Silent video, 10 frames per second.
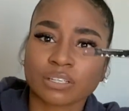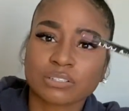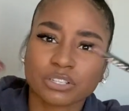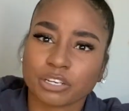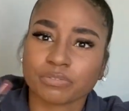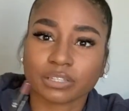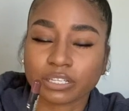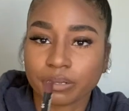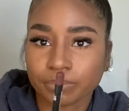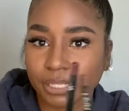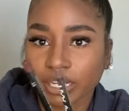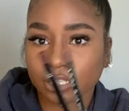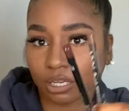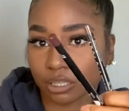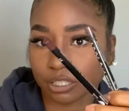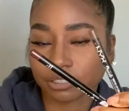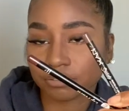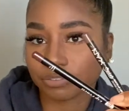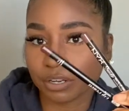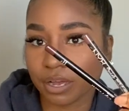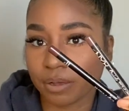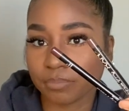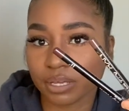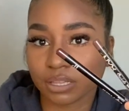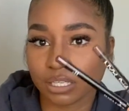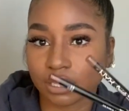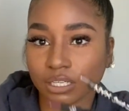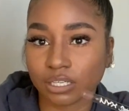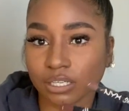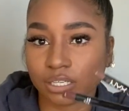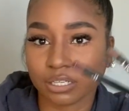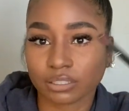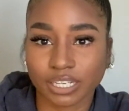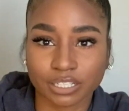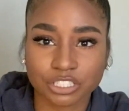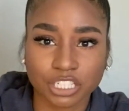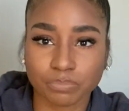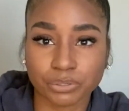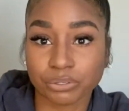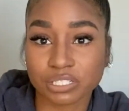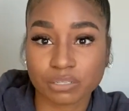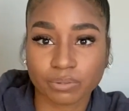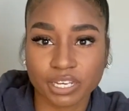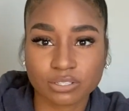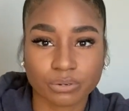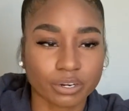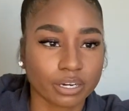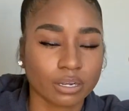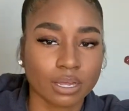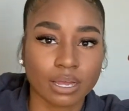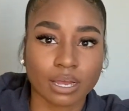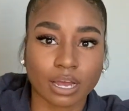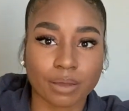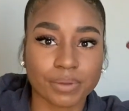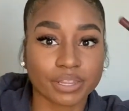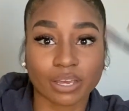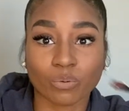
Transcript: So they were like $1 from like a cheap beauty supply store. And they